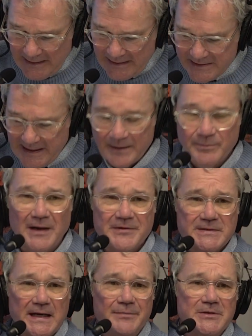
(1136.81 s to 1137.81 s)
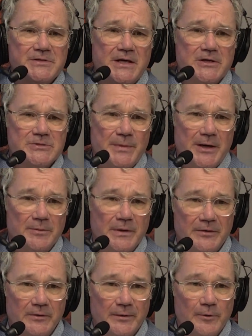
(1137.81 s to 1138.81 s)
And by the time this airs, Mayor,
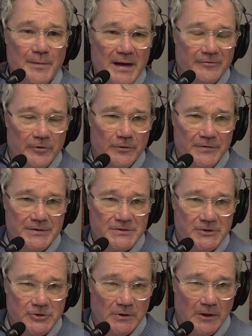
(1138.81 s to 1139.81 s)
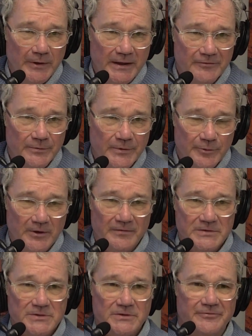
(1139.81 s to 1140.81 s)
by the way, we may have heard the decision already from the
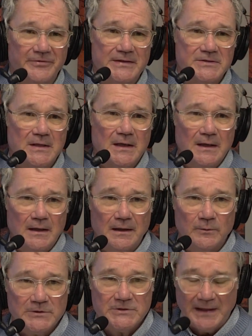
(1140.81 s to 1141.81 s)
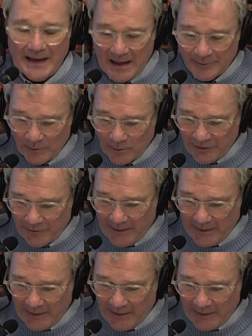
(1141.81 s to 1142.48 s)
province and the feds on what's going to happen with the